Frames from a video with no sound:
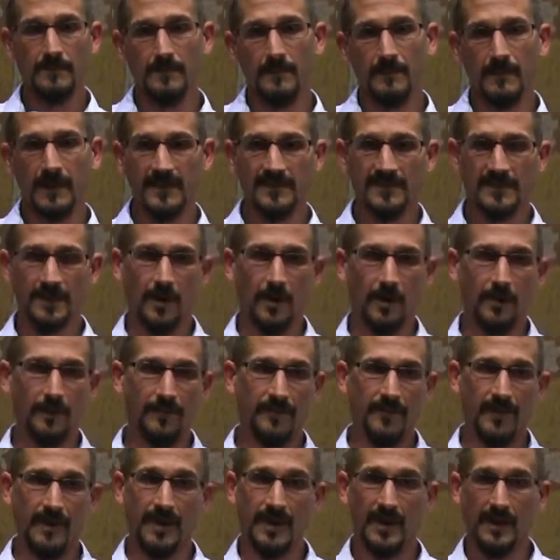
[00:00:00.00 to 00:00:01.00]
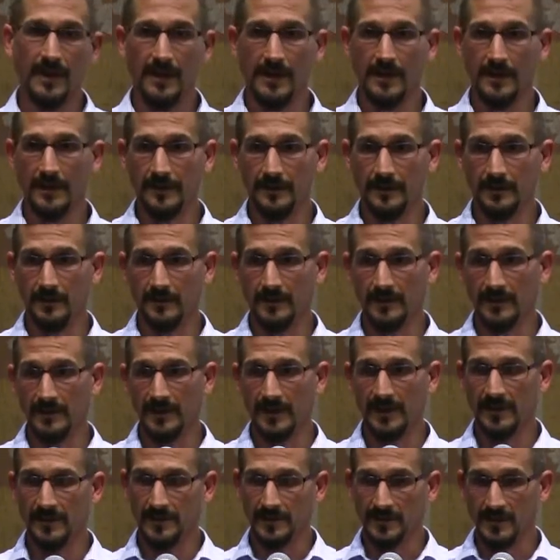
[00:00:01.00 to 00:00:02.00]
myself and
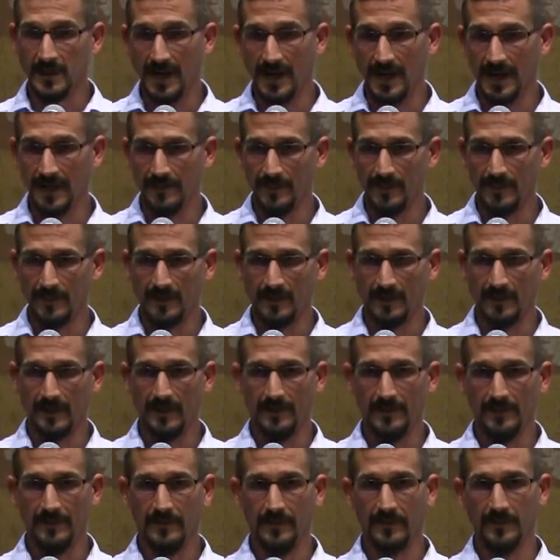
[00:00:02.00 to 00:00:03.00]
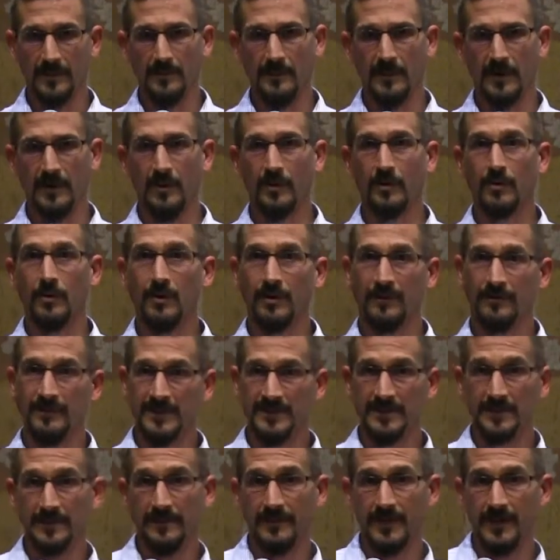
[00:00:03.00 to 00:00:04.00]
at the time AmeriCorps
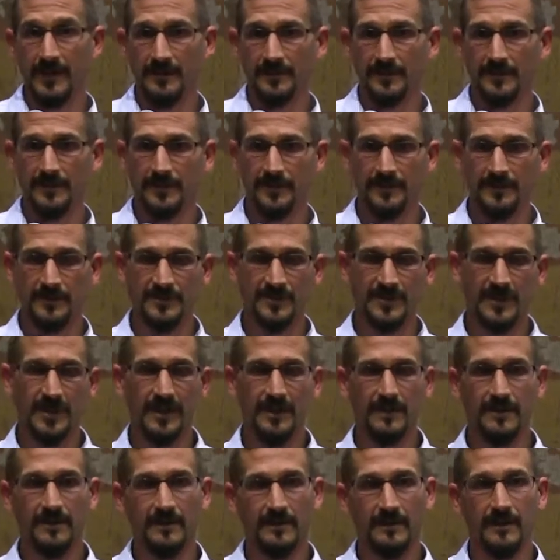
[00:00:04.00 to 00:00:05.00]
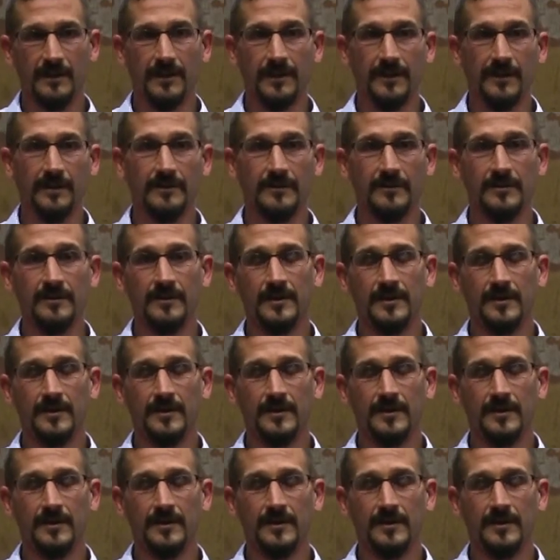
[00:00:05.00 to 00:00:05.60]
Vista volunteers sat in on